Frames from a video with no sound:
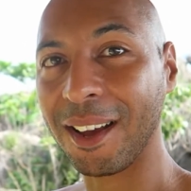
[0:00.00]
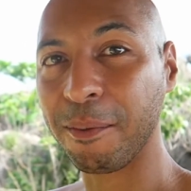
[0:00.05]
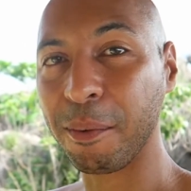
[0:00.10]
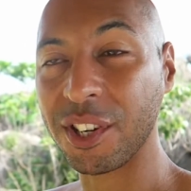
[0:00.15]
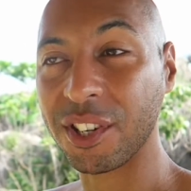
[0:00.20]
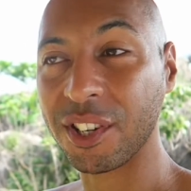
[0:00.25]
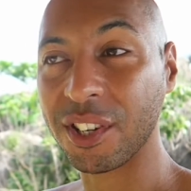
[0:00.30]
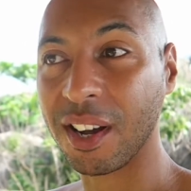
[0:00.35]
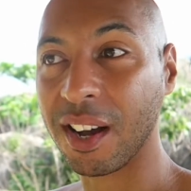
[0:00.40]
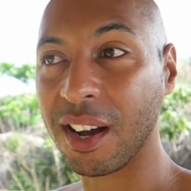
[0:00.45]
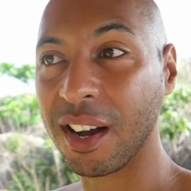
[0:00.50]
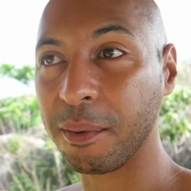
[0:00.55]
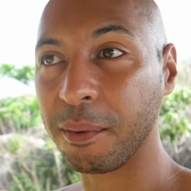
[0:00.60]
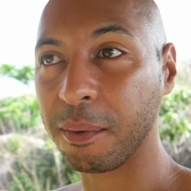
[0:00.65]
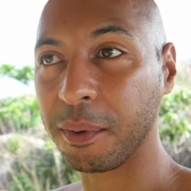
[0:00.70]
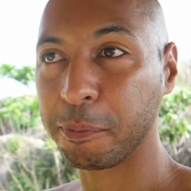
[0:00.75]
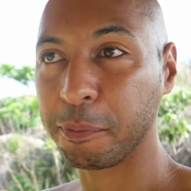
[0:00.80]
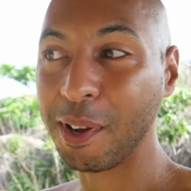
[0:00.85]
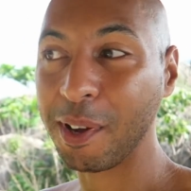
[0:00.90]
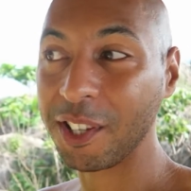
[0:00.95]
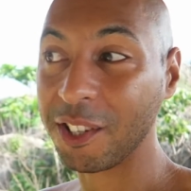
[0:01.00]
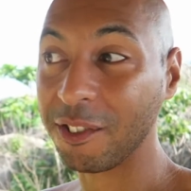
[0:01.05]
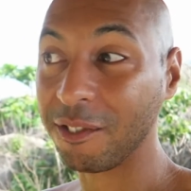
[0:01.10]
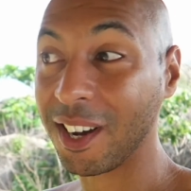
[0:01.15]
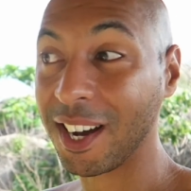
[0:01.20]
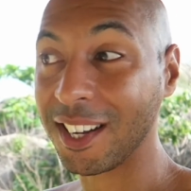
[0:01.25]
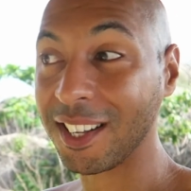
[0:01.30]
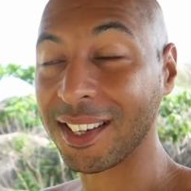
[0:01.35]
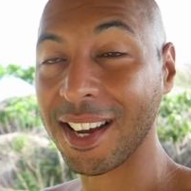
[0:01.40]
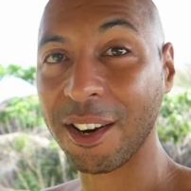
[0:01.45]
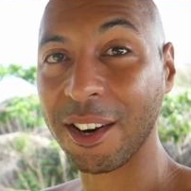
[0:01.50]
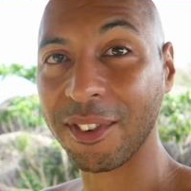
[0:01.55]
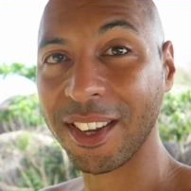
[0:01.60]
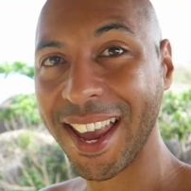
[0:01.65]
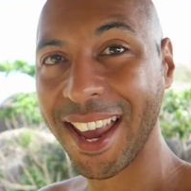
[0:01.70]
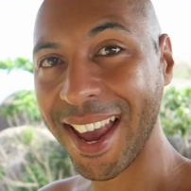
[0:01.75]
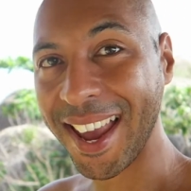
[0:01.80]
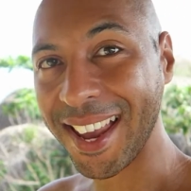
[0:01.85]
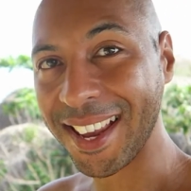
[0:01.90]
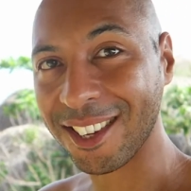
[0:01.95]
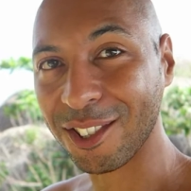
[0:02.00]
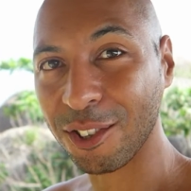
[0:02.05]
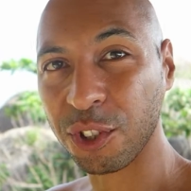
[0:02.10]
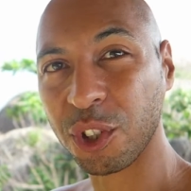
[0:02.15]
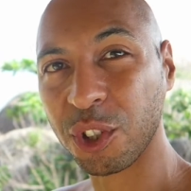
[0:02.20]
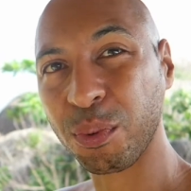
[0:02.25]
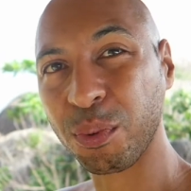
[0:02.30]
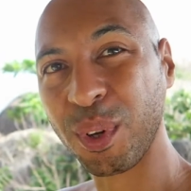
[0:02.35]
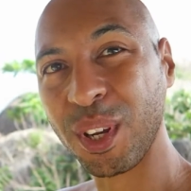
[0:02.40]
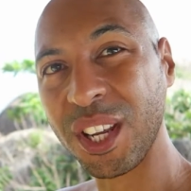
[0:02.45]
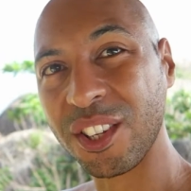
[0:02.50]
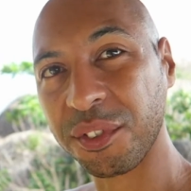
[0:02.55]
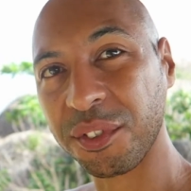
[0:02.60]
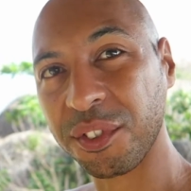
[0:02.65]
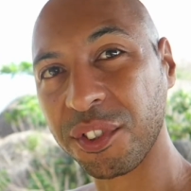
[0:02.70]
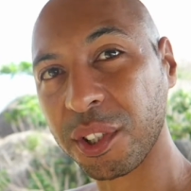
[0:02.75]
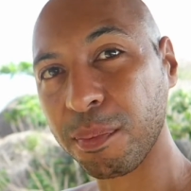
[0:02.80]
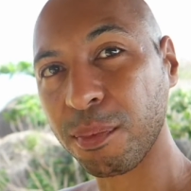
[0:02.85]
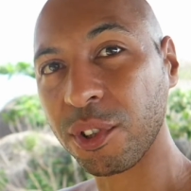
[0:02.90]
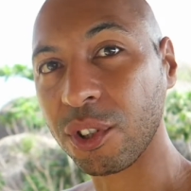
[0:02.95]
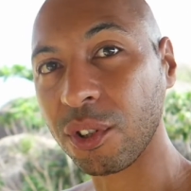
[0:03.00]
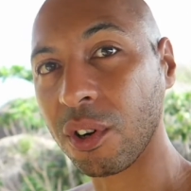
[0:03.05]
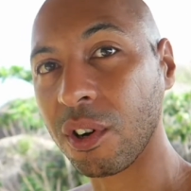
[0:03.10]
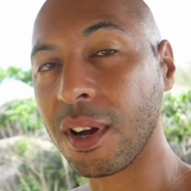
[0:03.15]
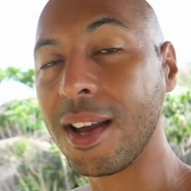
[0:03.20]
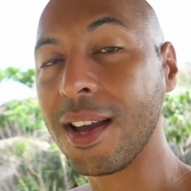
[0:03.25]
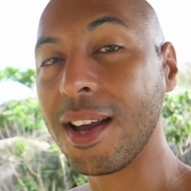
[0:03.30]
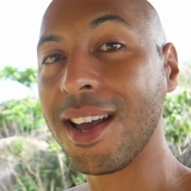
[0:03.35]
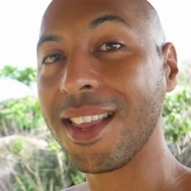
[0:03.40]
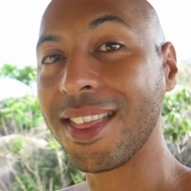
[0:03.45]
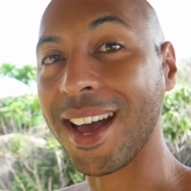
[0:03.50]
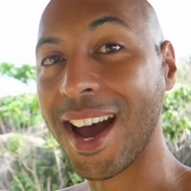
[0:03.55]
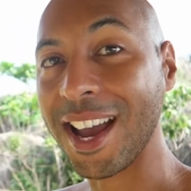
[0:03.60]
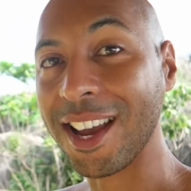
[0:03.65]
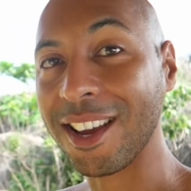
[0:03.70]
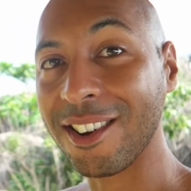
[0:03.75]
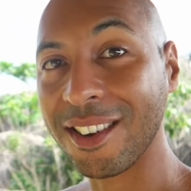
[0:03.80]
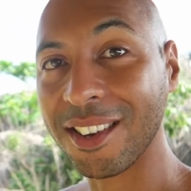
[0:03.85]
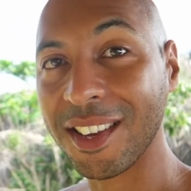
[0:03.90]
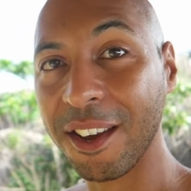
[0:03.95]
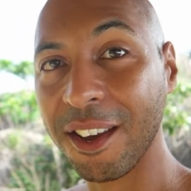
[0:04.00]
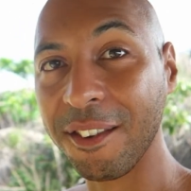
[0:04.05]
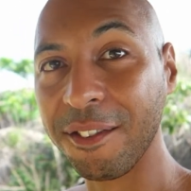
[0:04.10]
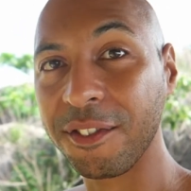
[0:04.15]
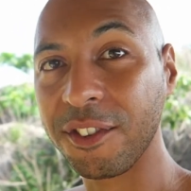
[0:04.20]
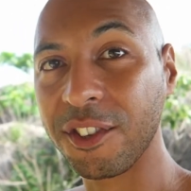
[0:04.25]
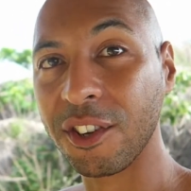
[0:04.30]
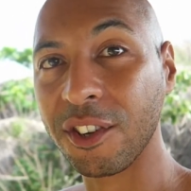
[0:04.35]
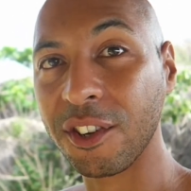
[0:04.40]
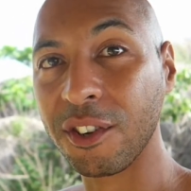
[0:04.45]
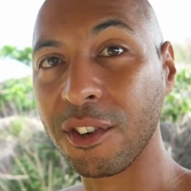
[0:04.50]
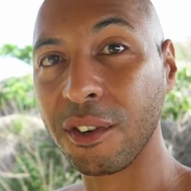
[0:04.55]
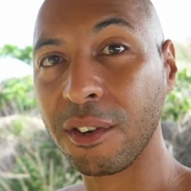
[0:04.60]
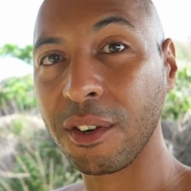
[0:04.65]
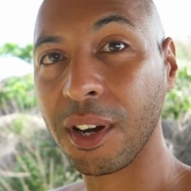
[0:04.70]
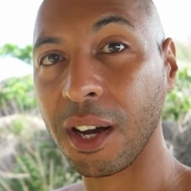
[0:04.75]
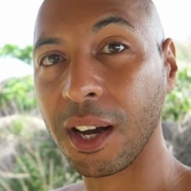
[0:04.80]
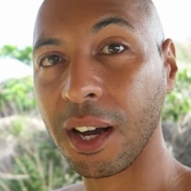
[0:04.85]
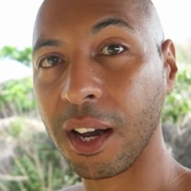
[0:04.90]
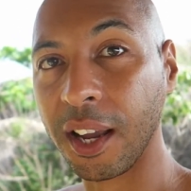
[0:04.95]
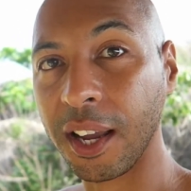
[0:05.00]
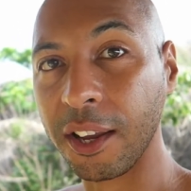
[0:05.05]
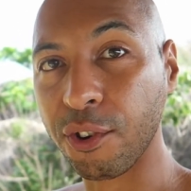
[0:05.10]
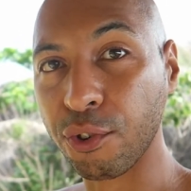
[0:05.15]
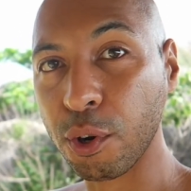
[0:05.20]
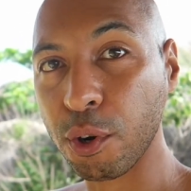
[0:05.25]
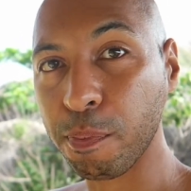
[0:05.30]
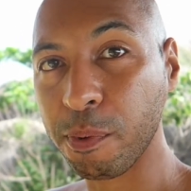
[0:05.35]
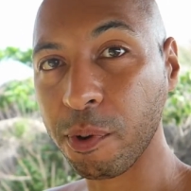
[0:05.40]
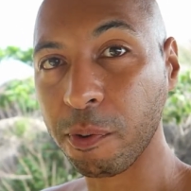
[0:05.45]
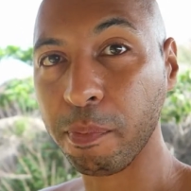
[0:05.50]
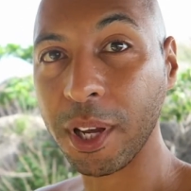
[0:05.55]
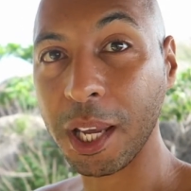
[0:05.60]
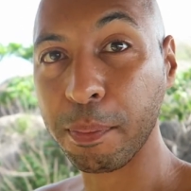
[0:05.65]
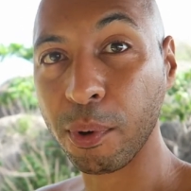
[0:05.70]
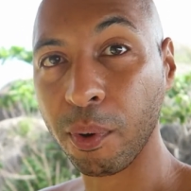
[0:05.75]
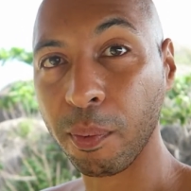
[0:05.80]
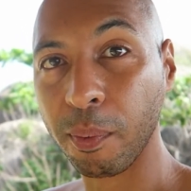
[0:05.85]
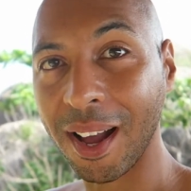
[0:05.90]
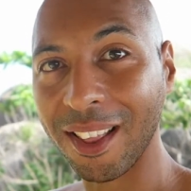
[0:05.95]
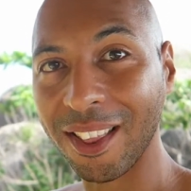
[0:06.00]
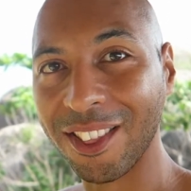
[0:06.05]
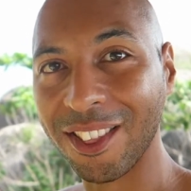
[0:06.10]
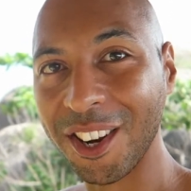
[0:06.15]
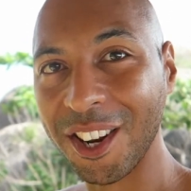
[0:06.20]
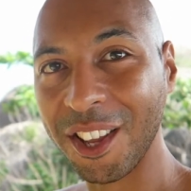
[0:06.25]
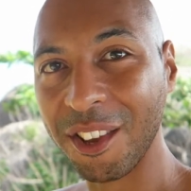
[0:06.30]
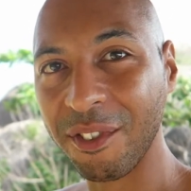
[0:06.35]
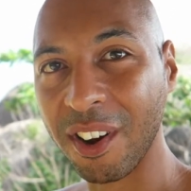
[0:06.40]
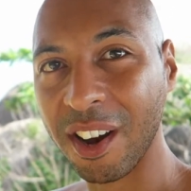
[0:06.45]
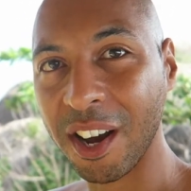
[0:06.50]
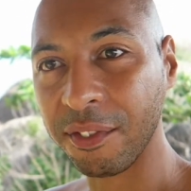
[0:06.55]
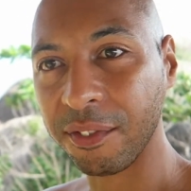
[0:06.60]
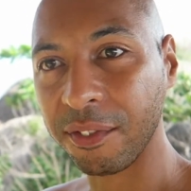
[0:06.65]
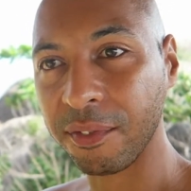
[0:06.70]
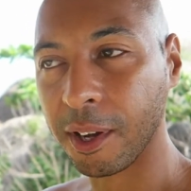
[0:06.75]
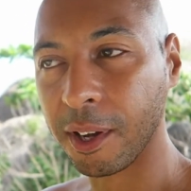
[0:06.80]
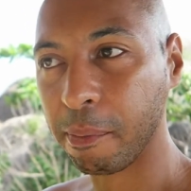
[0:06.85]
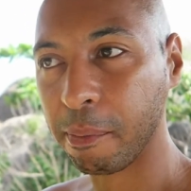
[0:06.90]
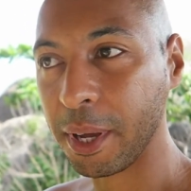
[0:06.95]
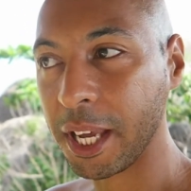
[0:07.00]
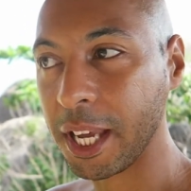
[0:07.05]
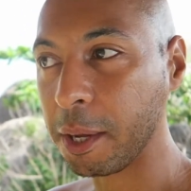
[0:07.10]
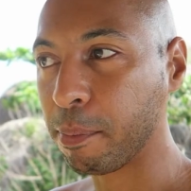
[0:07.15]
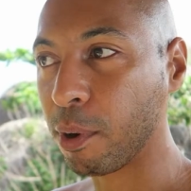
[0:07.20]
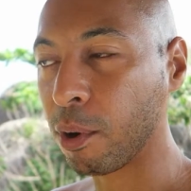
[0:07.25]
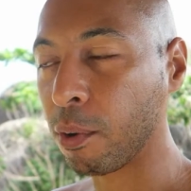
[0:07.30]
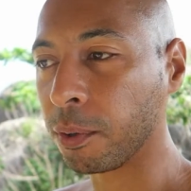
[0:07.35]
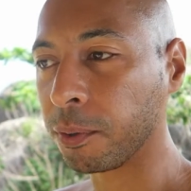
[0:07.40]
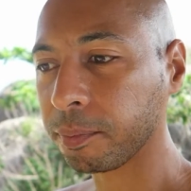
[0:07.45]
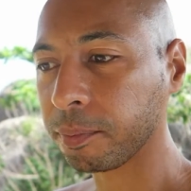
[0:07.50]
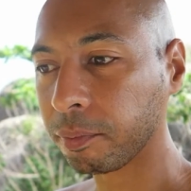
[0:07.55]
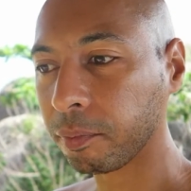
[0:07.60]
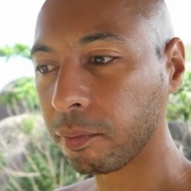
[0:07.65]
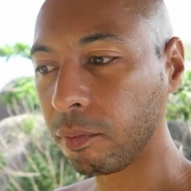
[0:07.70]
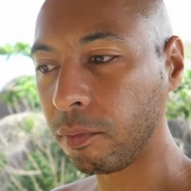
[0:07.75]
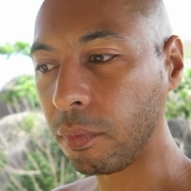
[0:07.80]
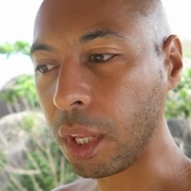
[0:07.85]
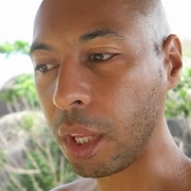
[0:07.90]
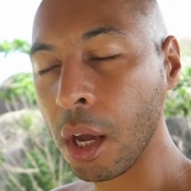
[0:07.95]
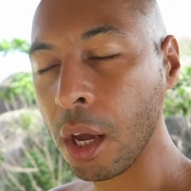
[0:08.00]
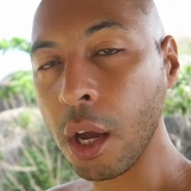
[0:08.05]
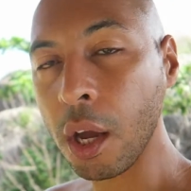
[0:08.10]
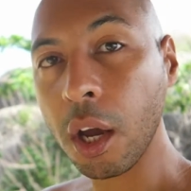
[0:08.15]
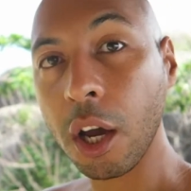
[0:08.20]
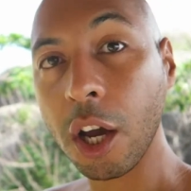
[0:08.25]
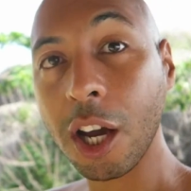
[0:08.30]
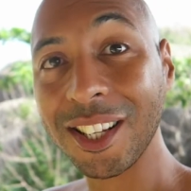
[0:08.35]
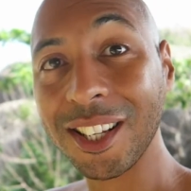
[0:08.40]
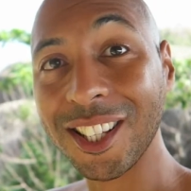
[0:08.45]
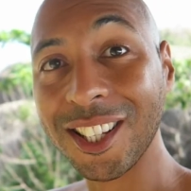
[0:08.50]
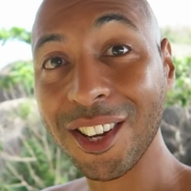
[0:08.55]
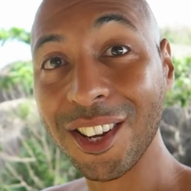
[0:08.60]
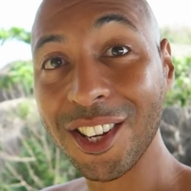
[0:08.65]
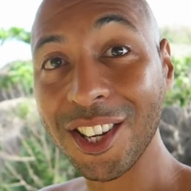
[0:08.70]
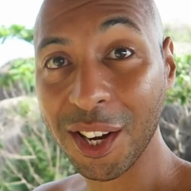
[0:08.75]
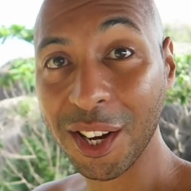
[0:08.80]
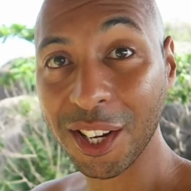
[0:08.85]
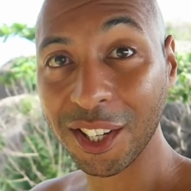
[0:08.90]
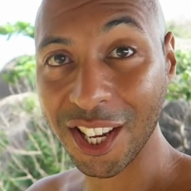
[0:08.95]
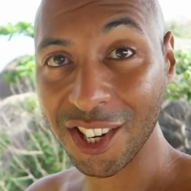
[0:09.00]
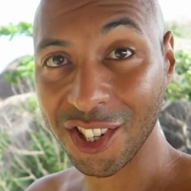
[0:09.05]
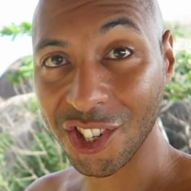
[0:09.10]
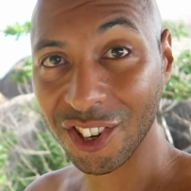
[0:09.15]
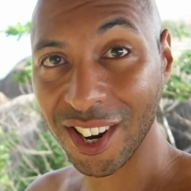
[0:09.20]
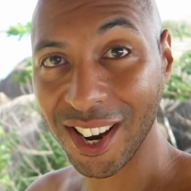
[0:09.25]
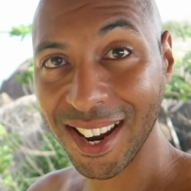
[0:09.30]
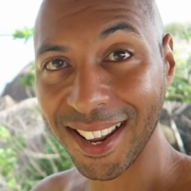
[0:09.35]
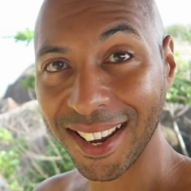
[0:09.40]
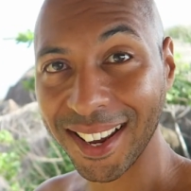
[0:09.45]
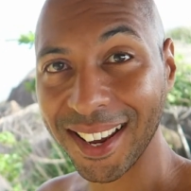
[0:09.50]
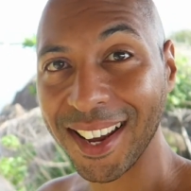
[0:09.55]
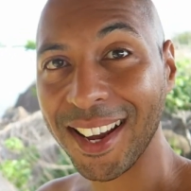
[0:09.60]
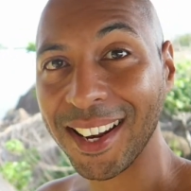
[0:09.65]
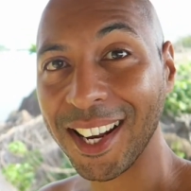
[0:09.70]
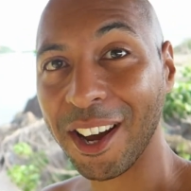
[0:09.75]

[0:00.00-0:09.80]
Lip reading: which I specified kind of cakes or sweets of some sort that I could give to a group of people, about 35 people, who are doing yoga teacher training.